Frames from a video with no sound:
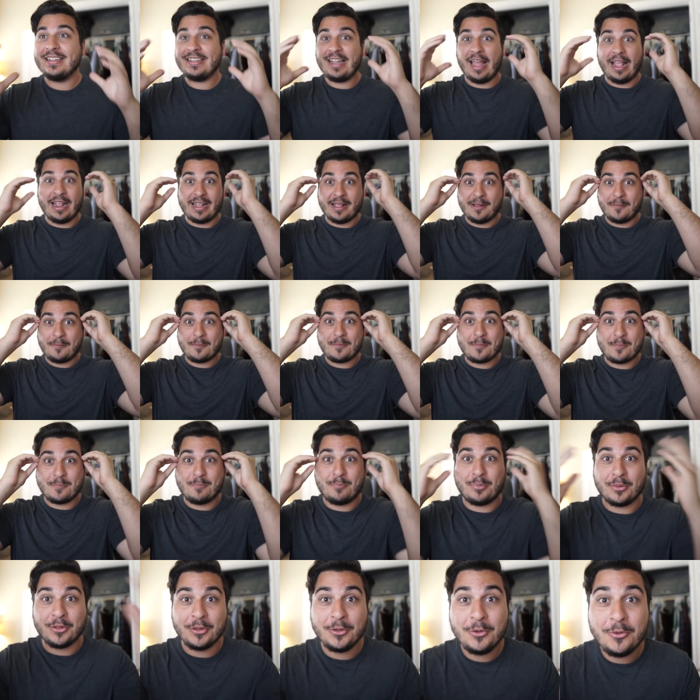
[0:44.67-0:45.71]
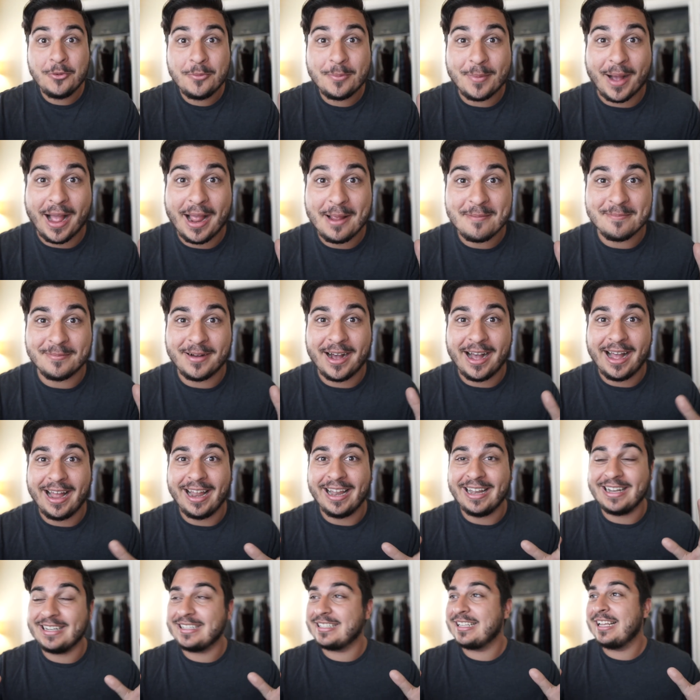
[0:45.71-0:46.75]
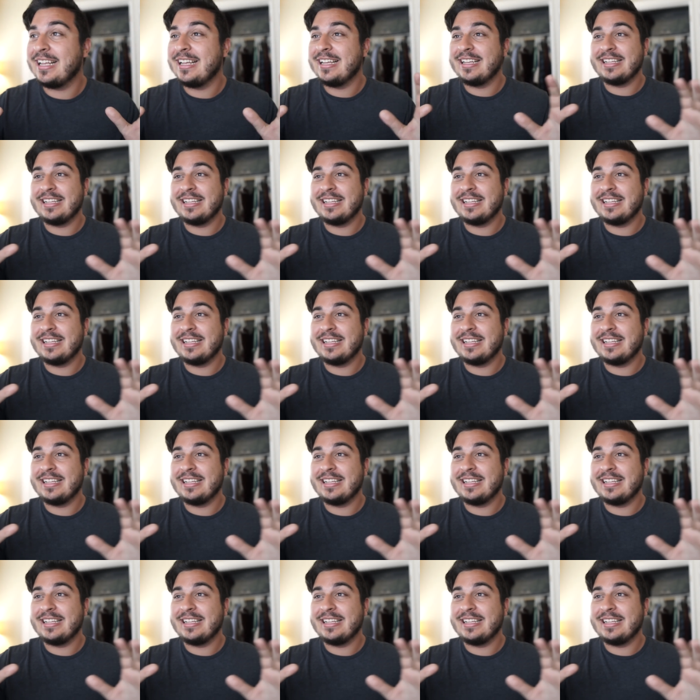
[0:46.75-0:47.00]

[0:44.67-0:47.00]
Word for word: Like, blew my mind.